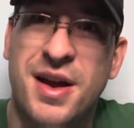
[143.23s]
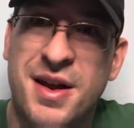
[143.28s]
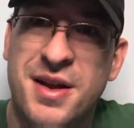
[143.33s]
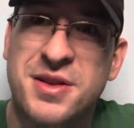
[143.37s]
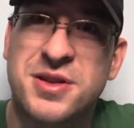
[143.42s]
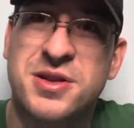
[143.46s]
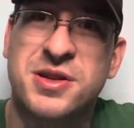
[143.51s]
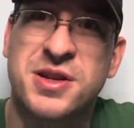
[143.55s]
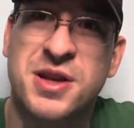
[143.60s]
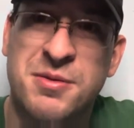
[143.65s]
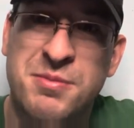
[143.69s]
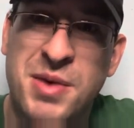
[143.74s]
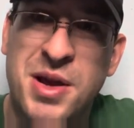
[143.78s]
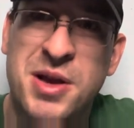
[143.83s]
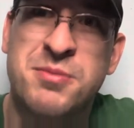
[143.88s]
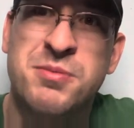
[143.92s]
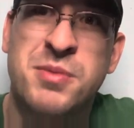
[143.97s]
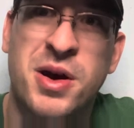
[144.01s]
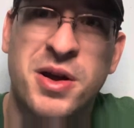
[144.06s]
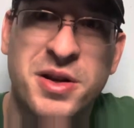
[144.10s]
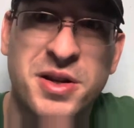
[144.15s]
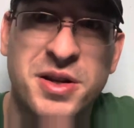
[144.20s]
to can make
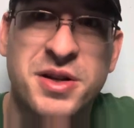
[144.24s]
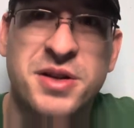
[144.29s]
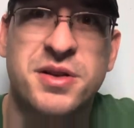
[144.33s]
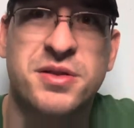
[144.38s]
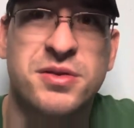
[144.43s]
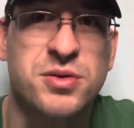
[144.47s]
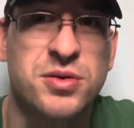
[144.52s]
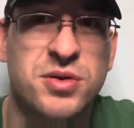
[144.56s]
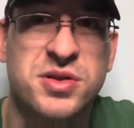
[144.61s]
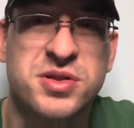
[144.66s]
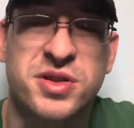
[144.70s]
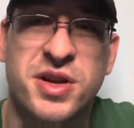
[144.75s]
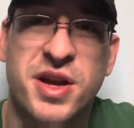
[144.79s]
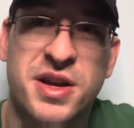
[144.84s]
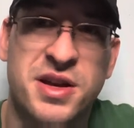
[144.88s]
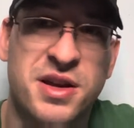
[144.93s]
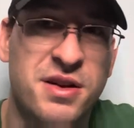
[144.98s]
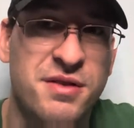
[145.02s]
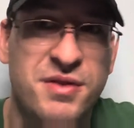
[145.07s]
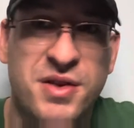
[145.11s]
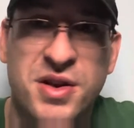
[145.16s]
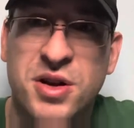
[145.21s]
money. And of course,
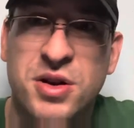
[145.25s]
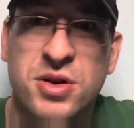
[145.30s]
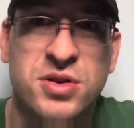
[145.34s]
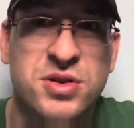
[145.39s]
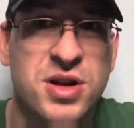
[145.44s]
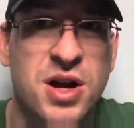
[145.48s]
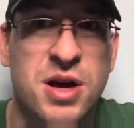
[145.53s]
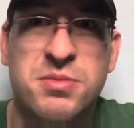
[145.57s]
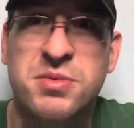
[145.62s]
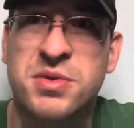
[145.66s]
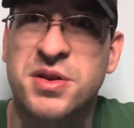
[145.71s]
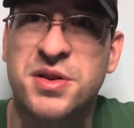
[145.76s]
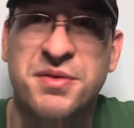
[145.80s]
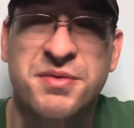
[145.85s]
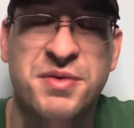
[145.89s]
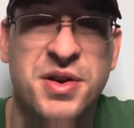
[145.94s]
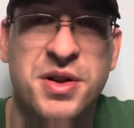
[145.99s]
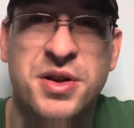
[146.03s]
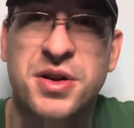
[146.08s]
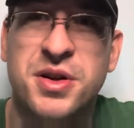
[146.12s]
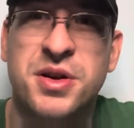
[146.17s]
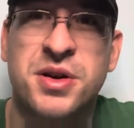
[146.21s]
liking a video, commenting a
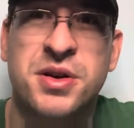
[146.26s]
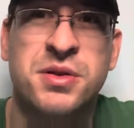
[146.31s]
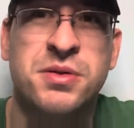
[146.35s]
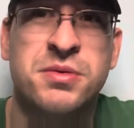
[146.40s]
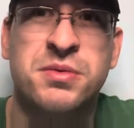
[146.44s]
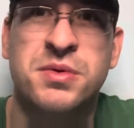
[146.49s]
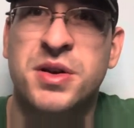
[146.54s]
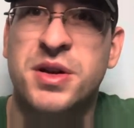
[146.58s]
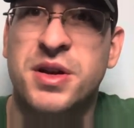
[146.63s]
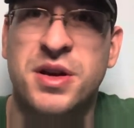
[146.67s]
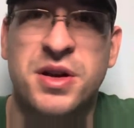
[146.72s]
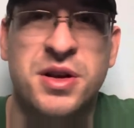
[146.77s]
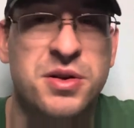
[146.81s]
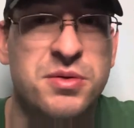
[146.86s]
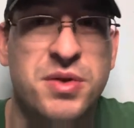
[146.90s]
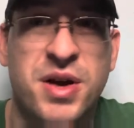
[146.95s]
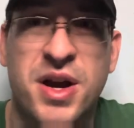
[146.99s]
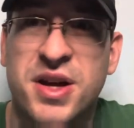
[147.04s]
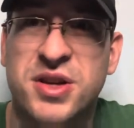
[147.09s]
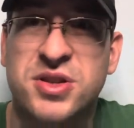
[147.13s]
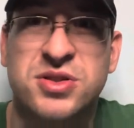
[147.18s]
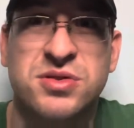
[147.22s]
video,
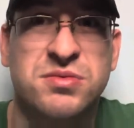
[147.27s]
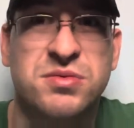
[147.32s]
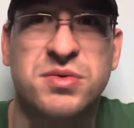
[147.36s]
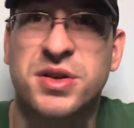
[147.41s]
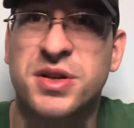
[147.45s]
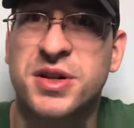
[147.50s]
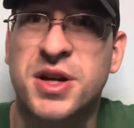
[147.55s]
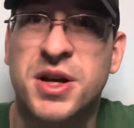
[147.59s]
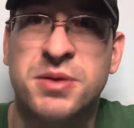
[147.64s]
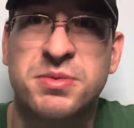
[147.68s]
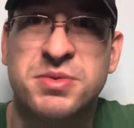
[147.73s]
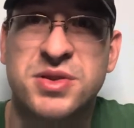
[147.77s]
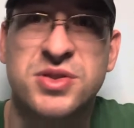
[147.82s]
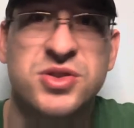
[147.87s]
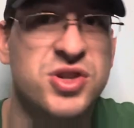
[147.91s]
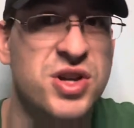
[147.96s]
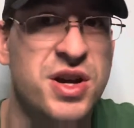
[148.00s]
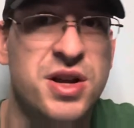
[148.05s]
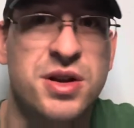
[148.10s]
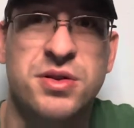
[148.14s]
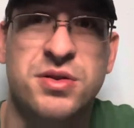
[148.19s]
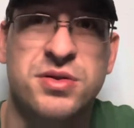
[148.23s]
interaction really helps the
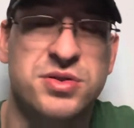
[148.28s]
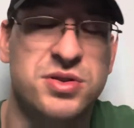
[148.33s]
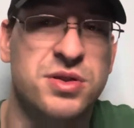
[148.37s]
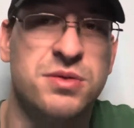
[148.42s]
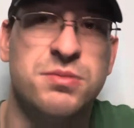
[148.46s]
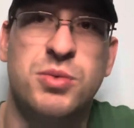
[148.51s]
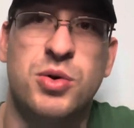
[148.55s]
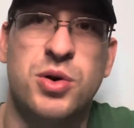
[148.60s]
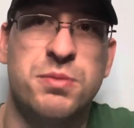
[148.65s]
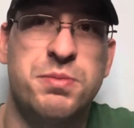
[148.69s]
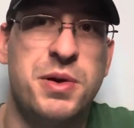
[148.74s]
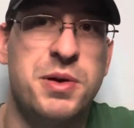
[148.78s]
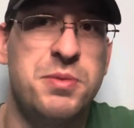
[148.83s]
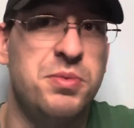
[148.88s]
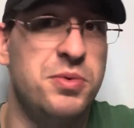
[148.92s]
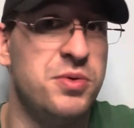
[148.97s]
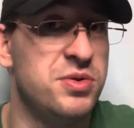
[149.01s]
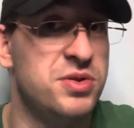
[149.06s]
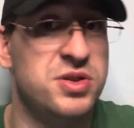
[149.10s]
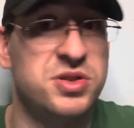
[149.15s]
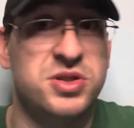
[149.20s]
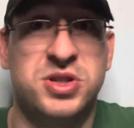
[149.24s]
channel so more
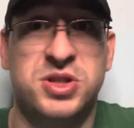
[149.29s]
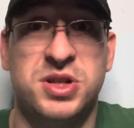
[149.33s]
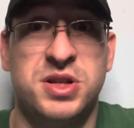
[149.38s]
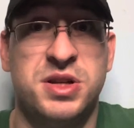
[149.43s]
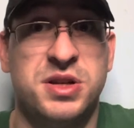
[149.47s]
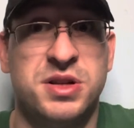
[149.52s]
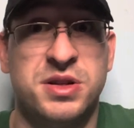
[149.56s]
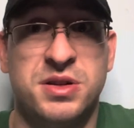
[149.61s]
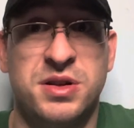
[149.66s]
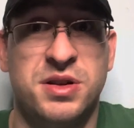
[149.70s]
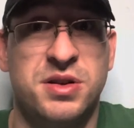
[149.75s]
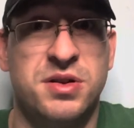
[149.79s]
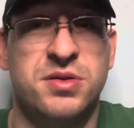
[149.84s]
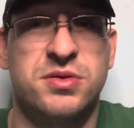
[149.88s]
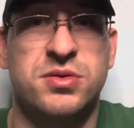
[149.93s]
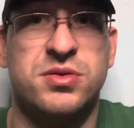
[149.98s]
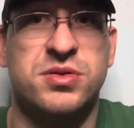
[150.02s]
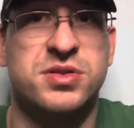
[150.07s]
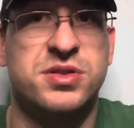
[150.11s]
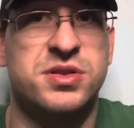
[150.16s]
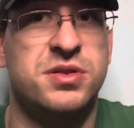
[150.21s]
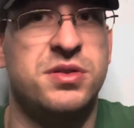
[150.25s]
people could see it. And of
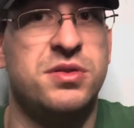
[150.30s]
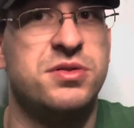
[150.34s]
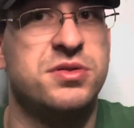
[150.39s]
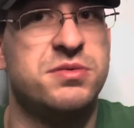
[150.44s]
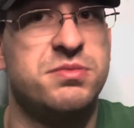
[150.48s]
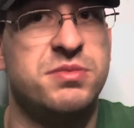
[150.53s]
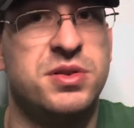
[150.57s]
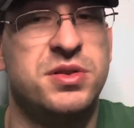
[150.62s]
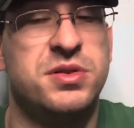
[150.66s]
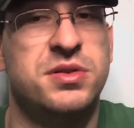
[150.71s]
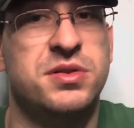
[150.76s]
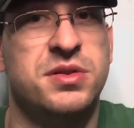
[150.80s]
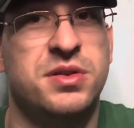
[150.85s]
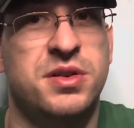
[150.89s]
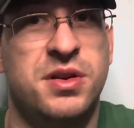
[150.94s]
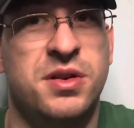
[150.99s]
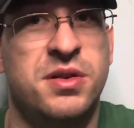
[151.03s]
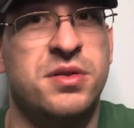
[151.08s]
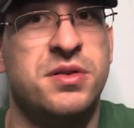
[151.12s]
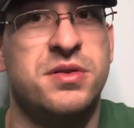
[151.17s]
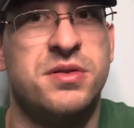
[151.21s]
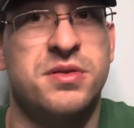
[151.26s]
course, ultimately,
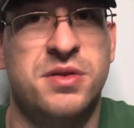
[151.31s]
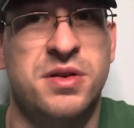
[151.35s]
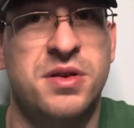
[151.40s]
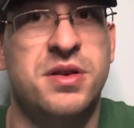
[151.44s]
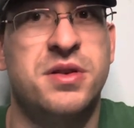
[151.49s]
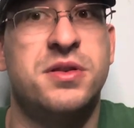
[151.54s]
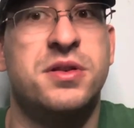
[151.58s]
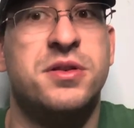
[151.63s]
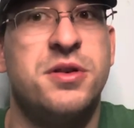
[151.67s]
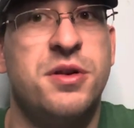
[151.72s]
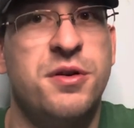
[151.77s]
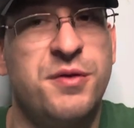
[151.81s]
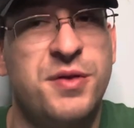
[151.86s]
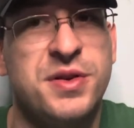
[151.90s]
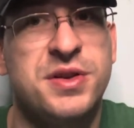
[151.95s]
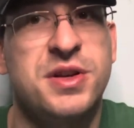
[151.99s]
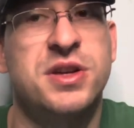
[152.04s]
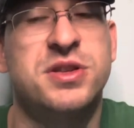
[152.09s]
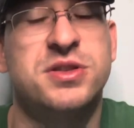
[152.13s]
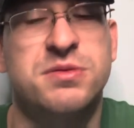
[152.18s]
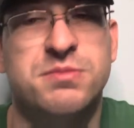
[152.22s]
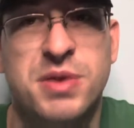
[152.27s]
uh, hit the
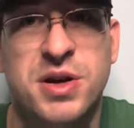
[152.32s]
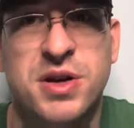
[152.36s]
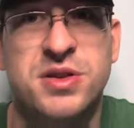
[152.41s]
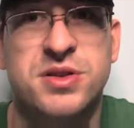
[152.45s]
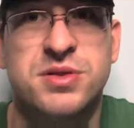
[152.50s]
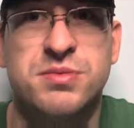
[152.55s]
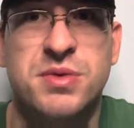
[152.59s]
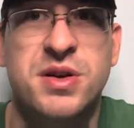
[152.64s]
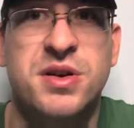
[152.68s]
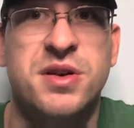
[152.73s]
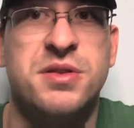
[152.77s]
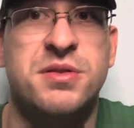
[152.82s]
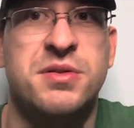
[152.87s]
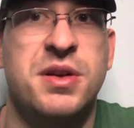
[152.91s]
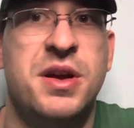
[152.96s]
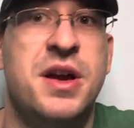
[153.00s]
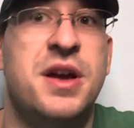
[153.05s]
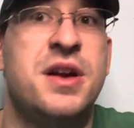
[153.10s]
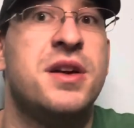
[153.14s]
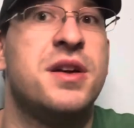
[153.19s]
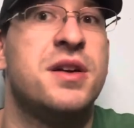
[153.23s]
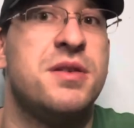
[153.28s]
notification bell as well. And
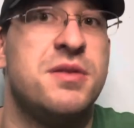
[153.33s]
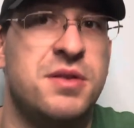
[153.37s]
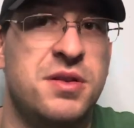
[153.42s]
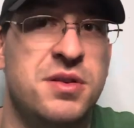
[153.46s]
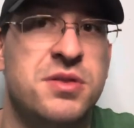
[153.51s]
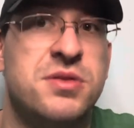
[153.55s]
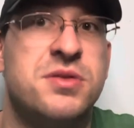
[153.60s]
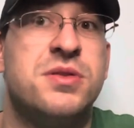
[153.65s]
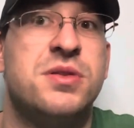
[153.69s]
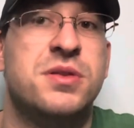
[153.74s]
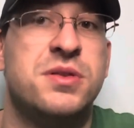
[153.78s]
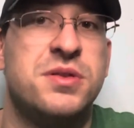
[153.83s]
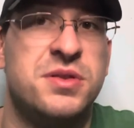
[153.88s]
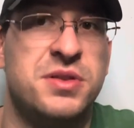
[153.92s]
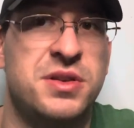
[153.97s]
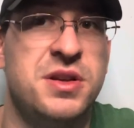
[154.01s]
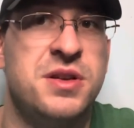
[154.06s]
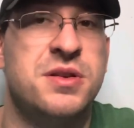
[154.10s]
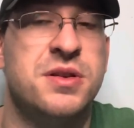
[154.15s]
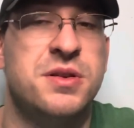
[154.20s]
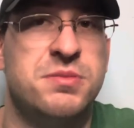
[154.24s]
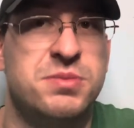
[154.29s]
it, it could
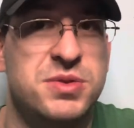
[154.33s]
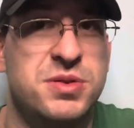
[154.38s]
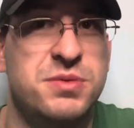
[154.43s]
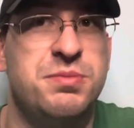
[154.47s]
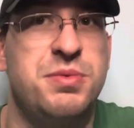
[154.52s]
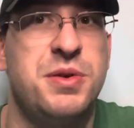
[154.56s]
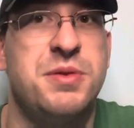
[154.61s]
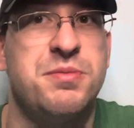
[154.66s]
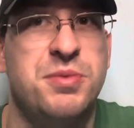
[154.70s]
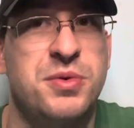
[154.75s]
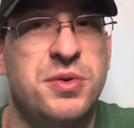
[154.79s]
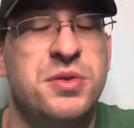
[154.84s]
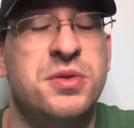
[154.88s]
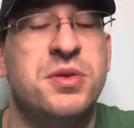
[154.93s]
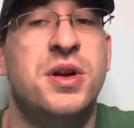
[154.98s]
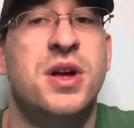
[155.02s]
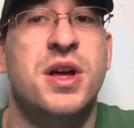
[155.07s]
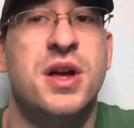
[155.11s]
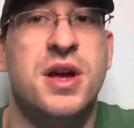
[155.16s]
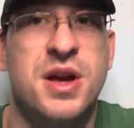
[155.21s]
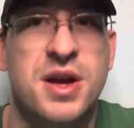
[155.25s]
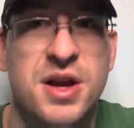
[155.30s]
lead up to people
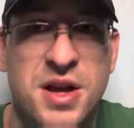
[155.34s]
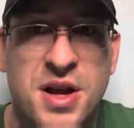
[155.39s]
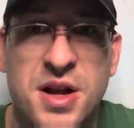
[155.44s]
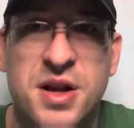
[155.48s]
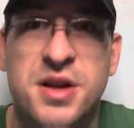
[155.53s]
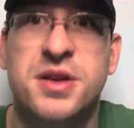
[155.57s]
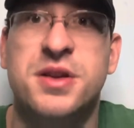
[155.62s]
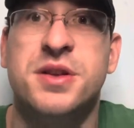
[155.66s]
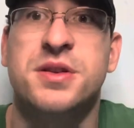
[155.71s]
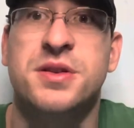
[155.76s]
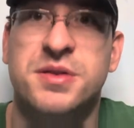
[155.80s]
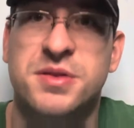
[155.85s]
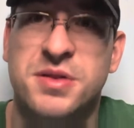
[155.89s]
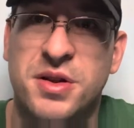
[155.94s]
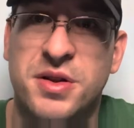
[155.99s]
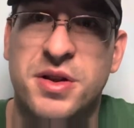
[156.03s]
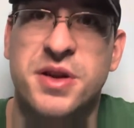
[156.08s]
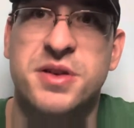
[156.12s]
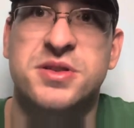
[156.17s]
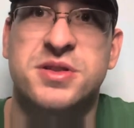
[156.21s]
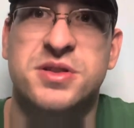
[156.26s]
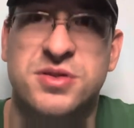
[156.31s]
hitting
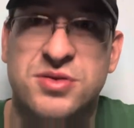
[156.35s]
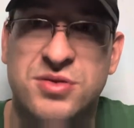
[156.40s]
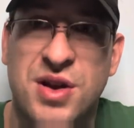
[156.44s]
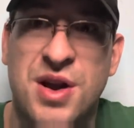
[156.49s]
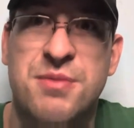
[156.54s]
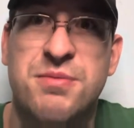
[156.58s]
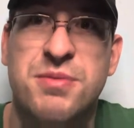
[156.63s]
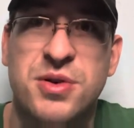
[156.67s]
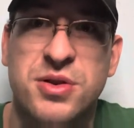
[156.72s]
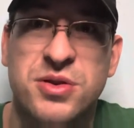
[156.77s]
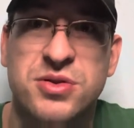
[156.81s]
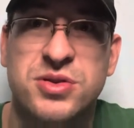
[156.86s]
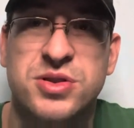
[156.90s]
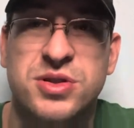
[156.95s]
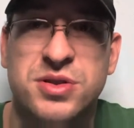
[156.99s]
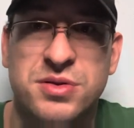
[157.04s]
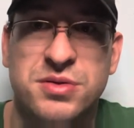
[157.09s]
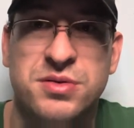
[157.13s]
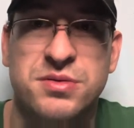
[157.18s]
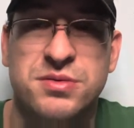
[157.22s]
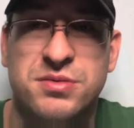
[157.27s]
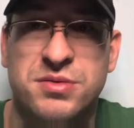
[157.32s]
the subscribe button
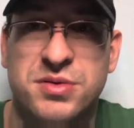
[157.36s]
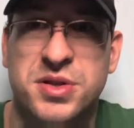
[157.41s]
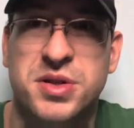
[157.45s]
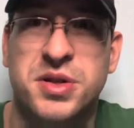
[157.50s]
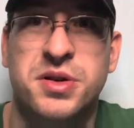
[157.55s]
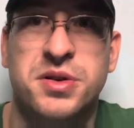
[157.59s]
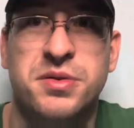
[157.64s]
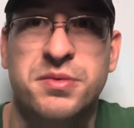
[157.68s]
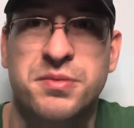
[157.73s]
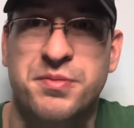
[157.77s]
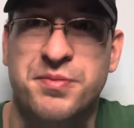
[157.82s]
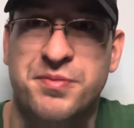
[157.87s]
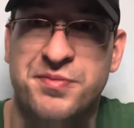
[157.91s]
too. So